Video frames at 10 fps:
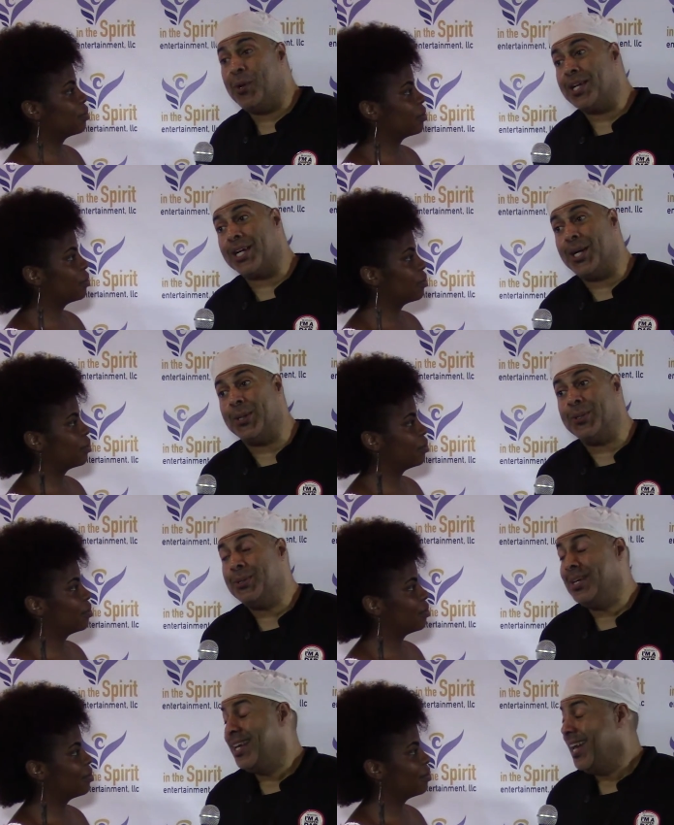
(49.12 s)
Speaker 1: want to go,
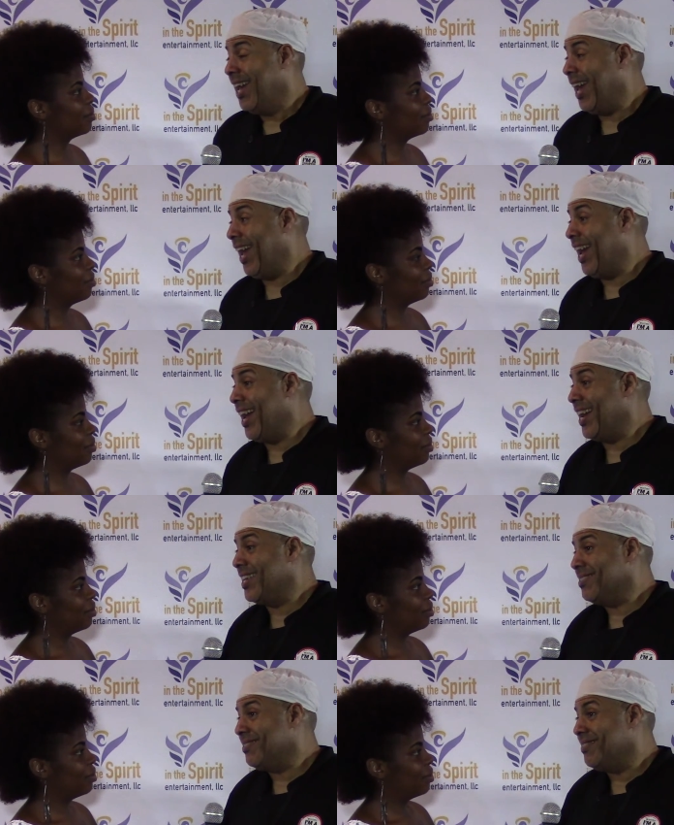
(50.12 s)

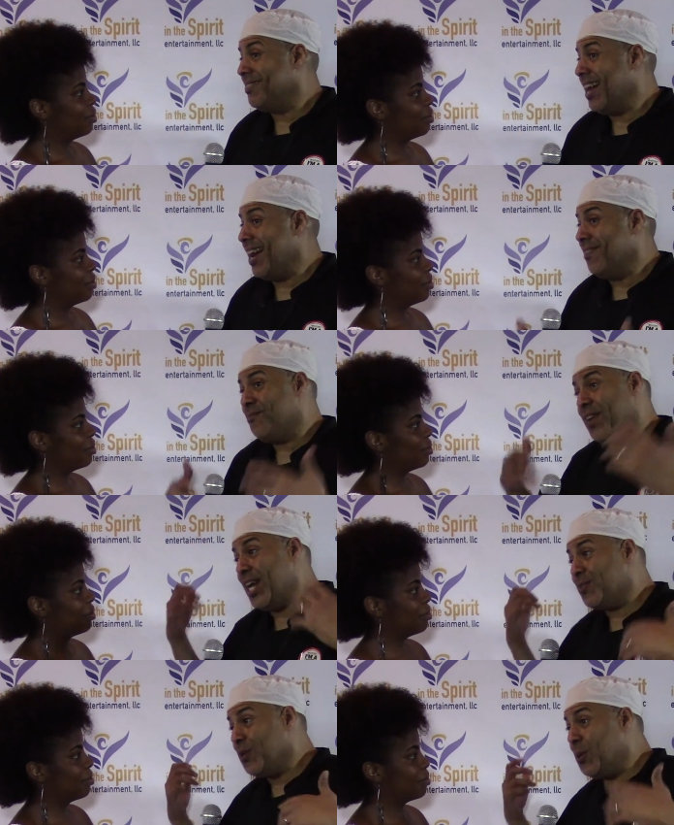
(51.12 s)
and
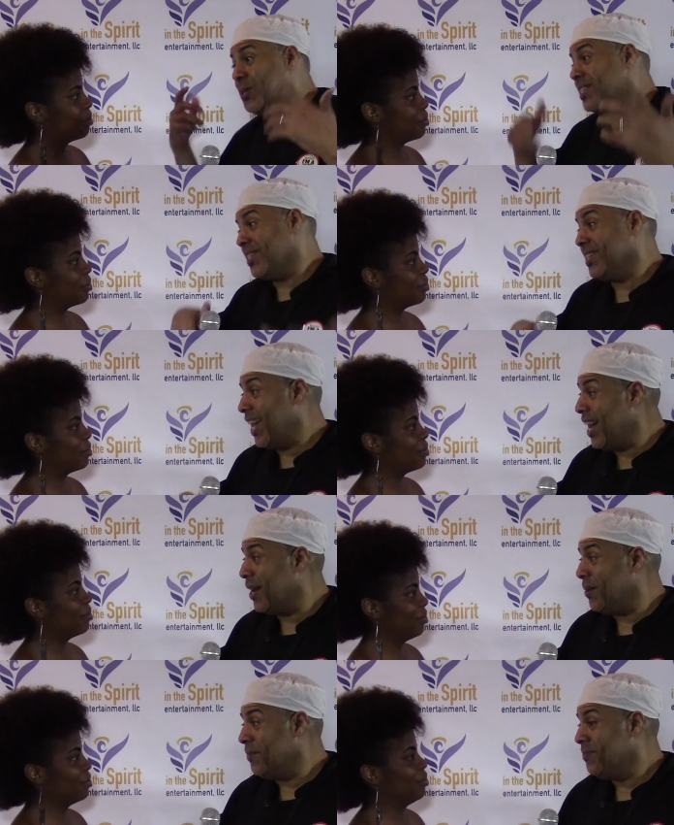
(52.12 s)
fast forward to
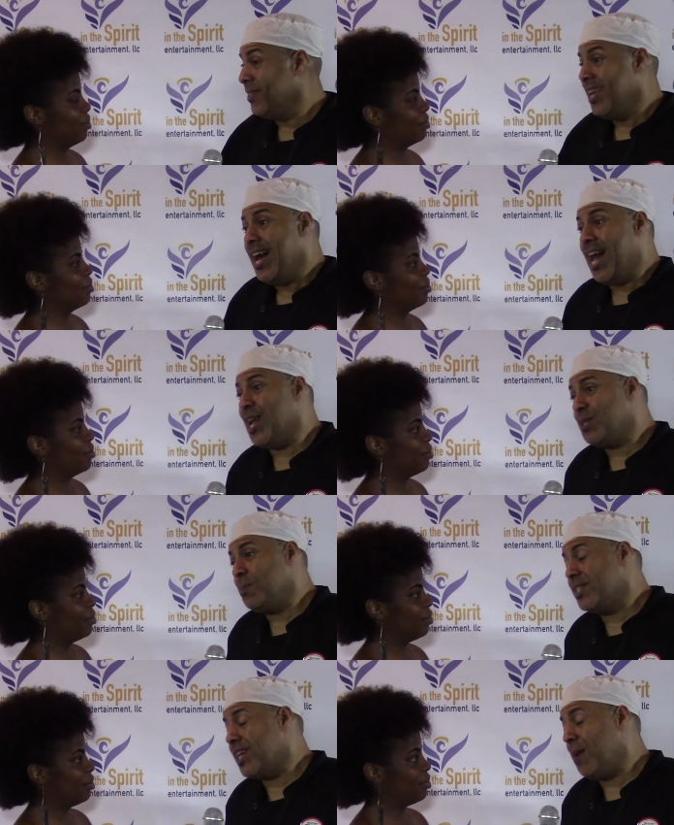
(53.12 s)
now, I lost
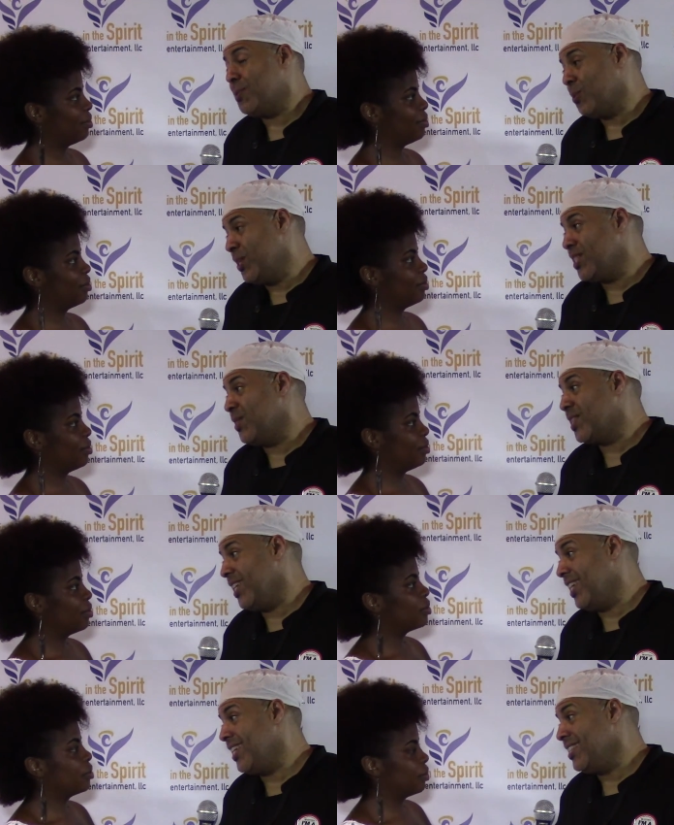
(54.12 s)
my job in
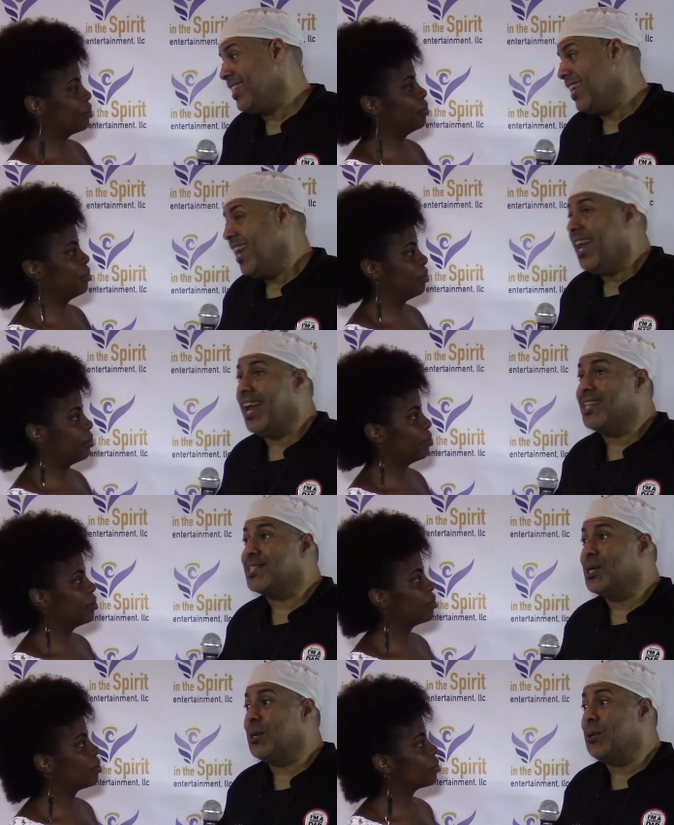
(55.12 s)
2013, and
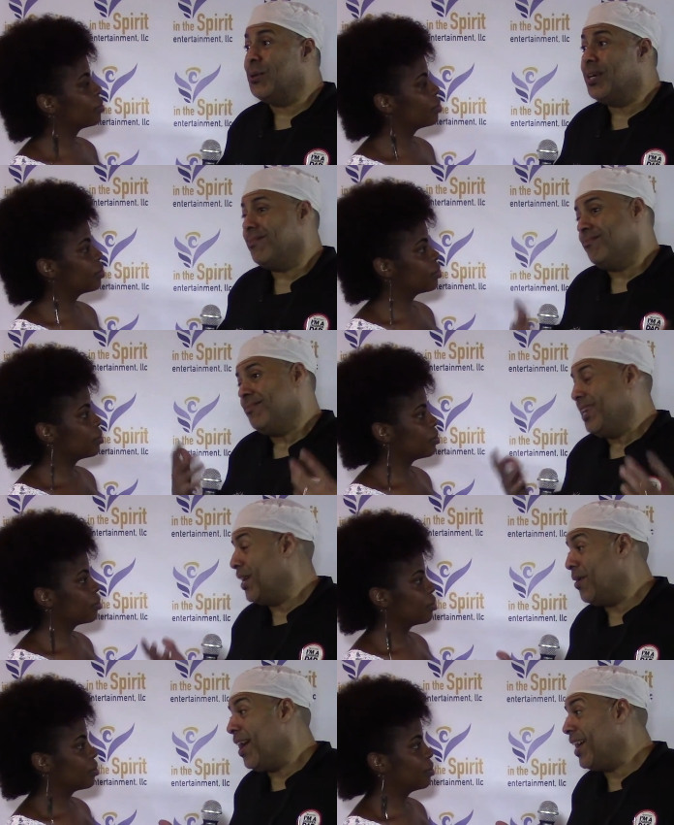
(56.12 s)
so
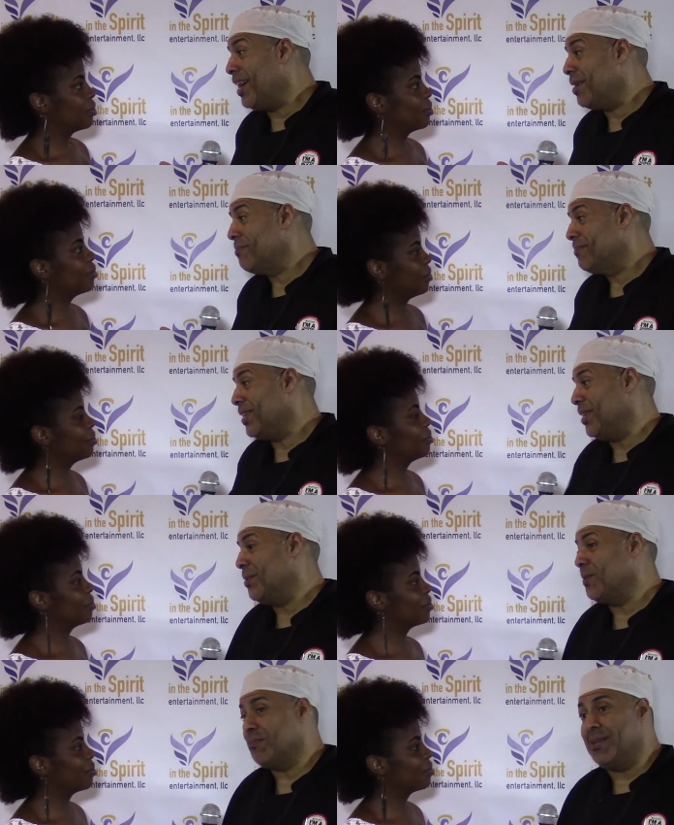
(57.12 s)
here I am. You know,
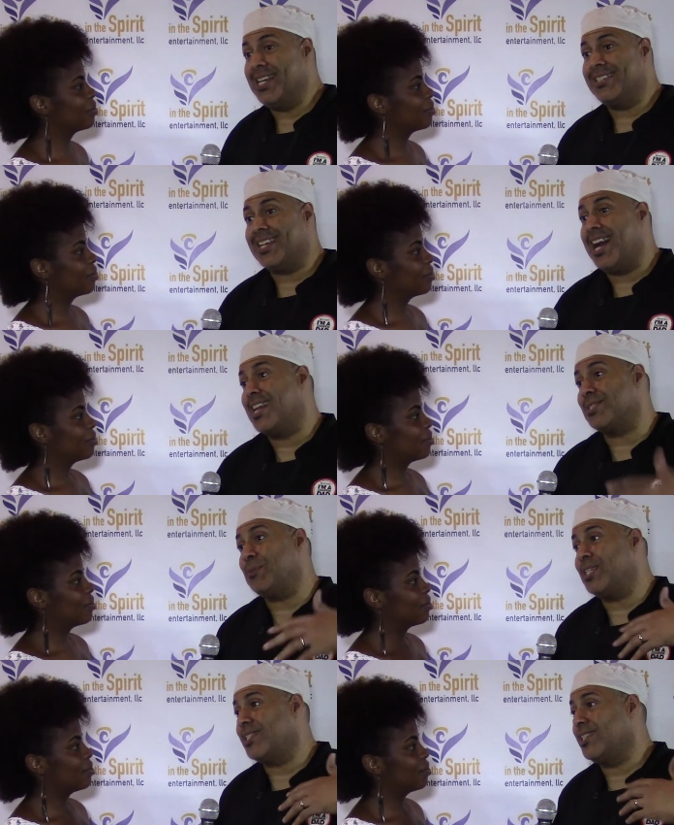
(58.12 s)
we've been, God has
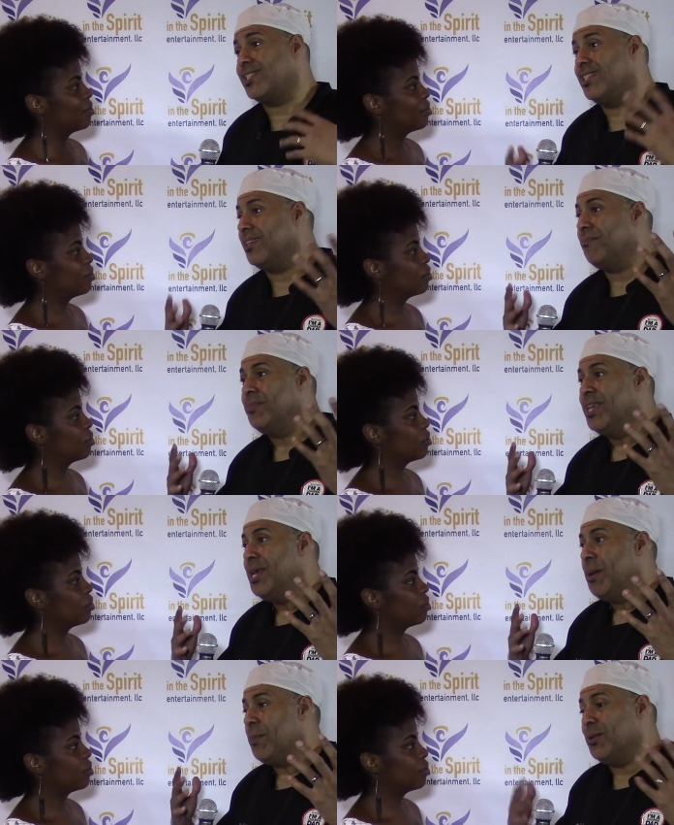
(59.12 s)
blessed us to
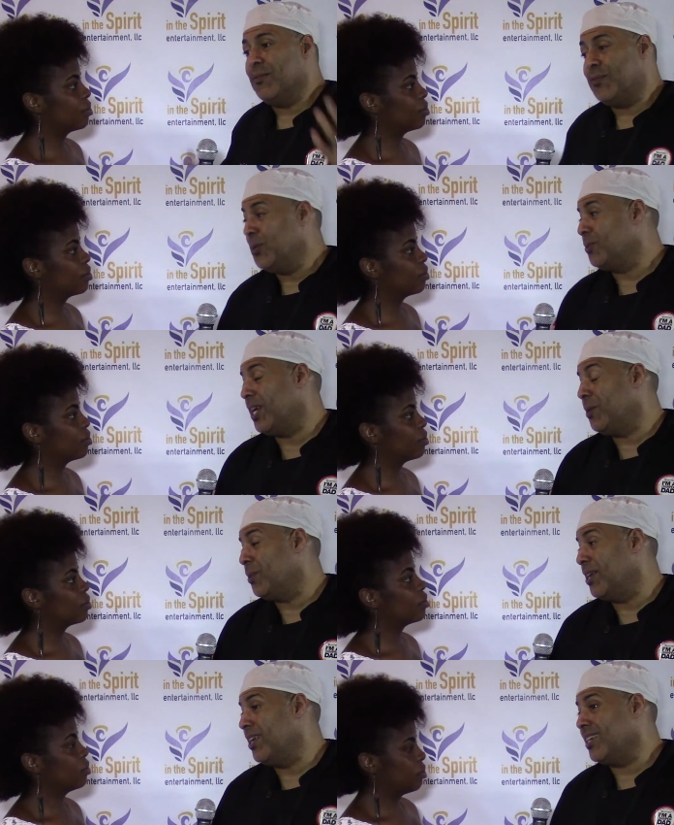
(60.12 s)
be on the Food
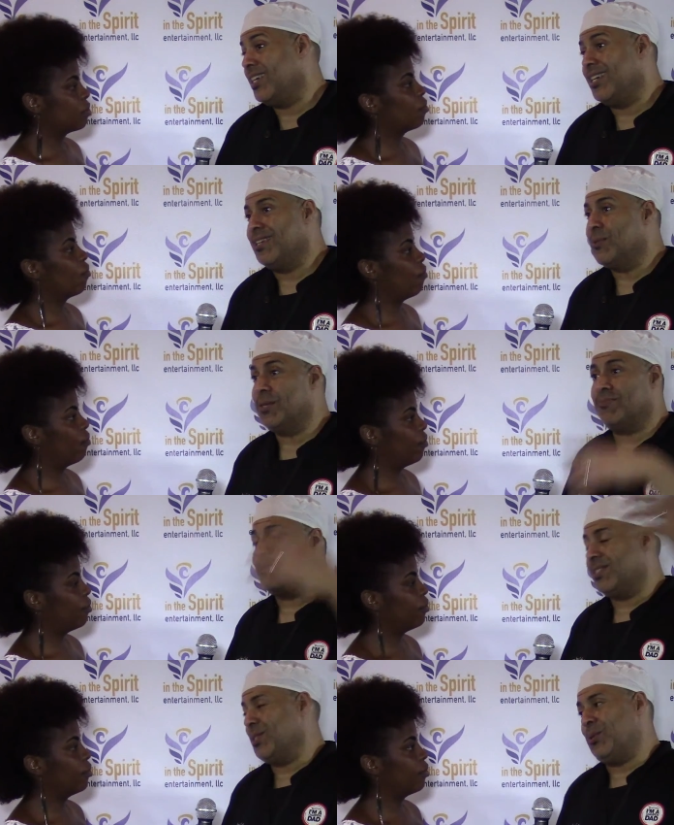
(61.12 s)
Network. Uh, we
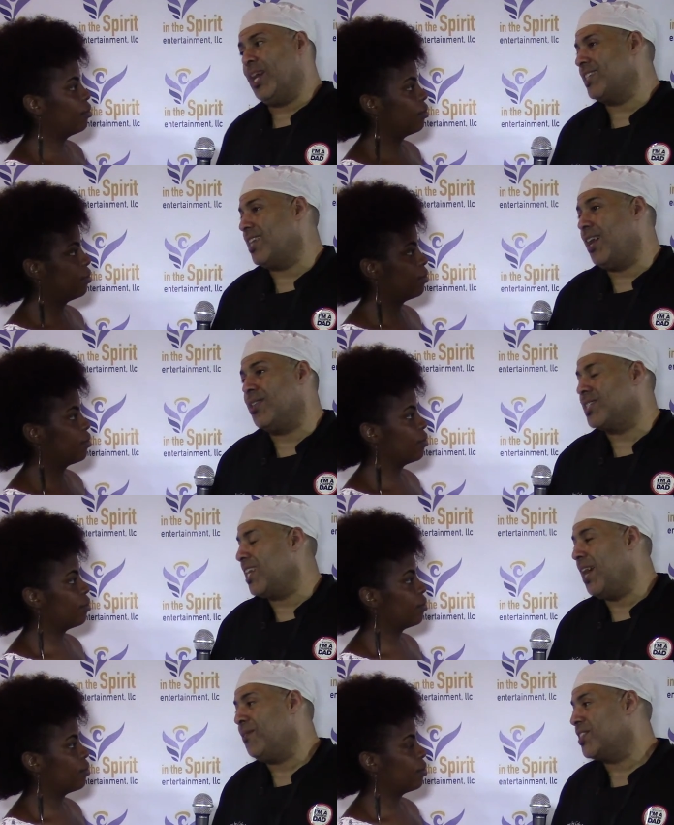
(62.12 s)
do cakes all the
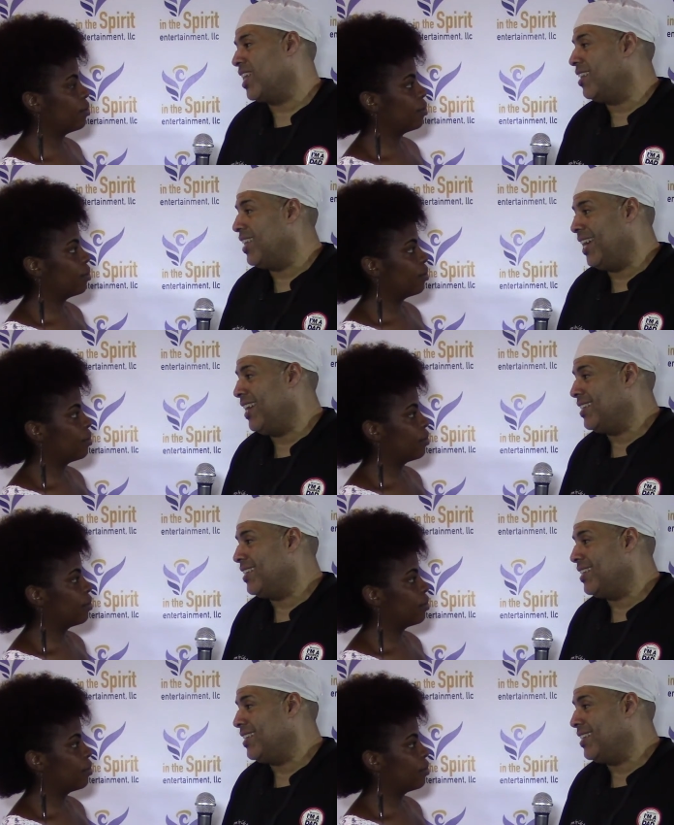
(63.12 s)
time for Channel 8.